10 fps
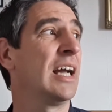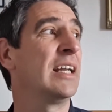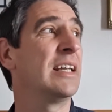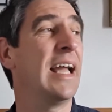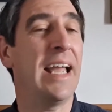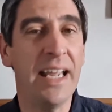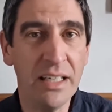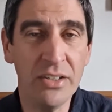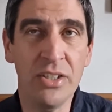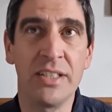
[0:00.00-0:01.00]
and
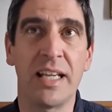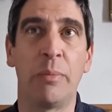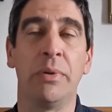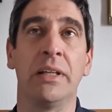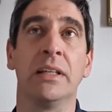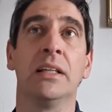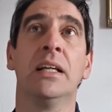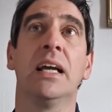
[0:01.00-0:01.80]
energy sapping